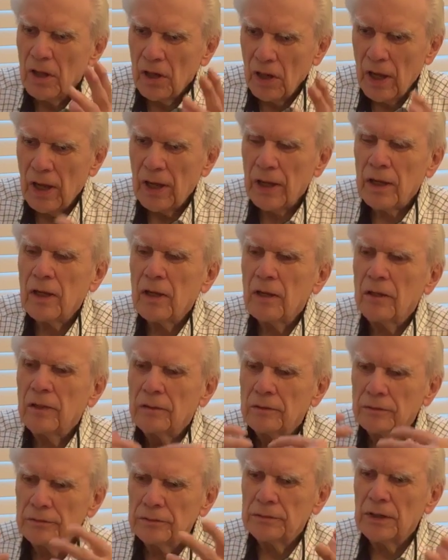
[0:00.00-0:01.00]
like uh,
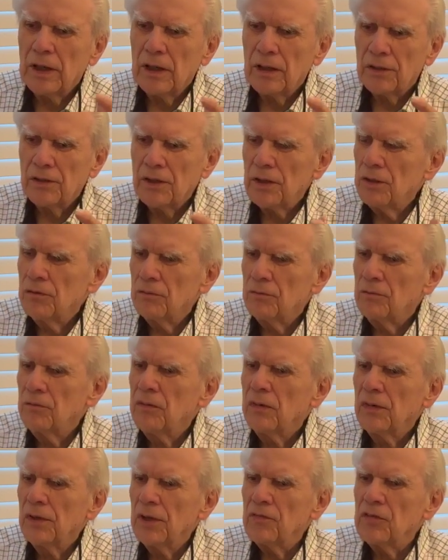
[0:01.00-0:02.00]
uh in
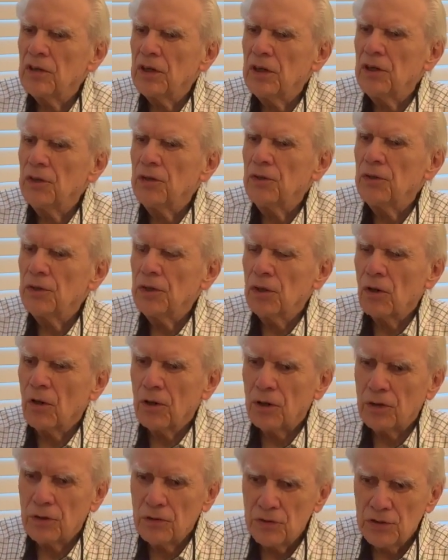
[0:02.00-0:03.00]
living in New
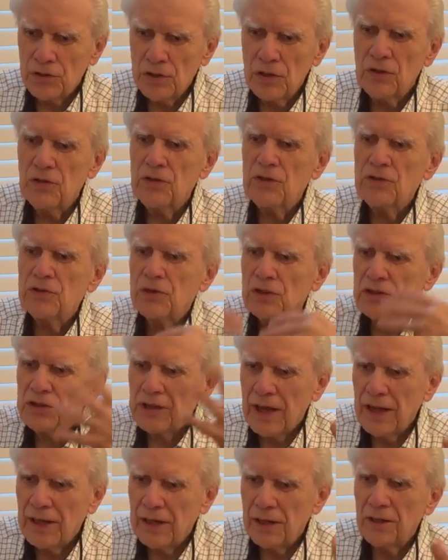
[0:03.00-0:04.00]
York, you see these
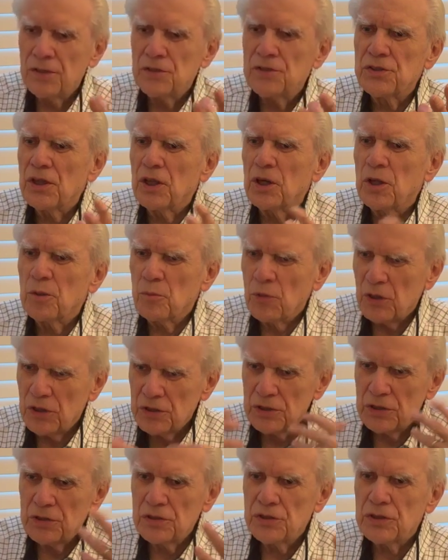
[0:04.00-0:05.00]
Italian
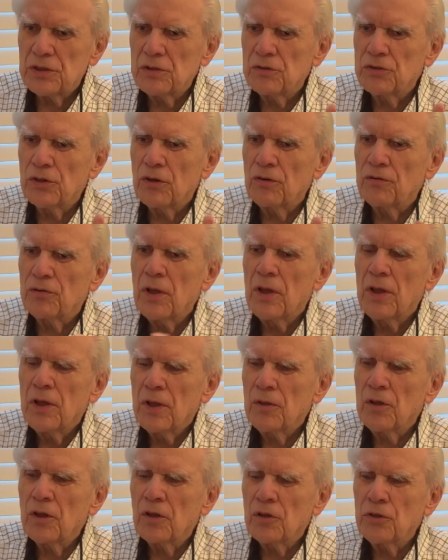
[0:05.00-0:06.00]
celebrations and so forth.
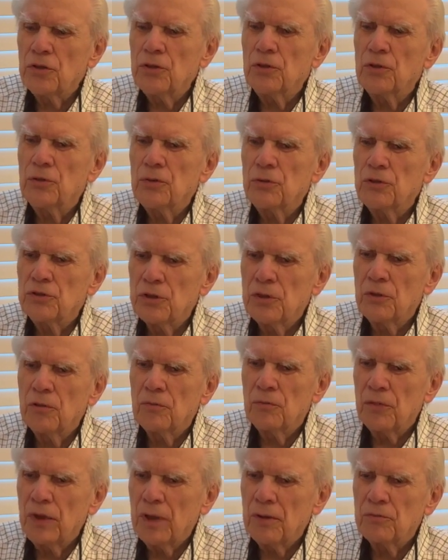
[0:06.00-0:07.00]
They're huge and,
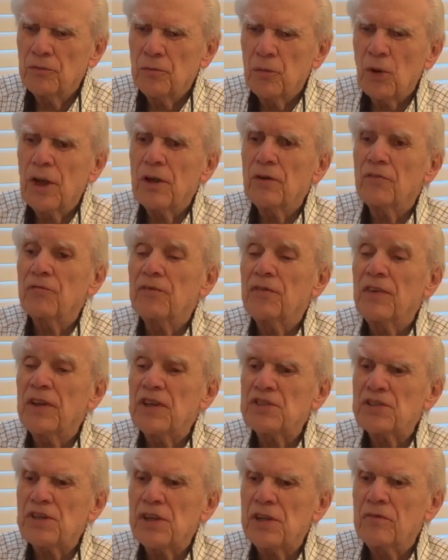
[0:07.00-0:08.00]
and quite
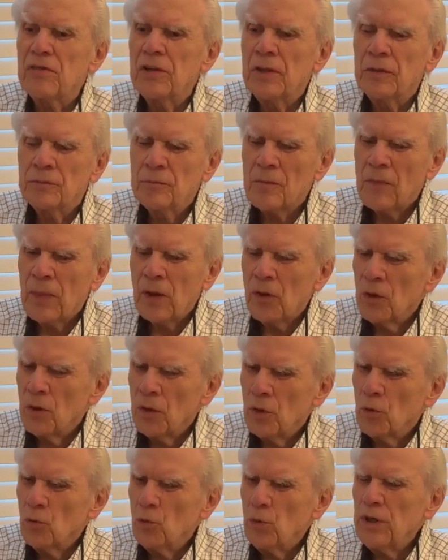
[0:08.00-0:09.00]
festive.
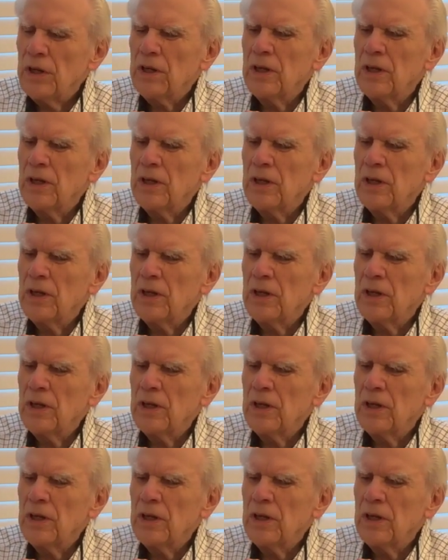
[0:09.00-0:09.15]
We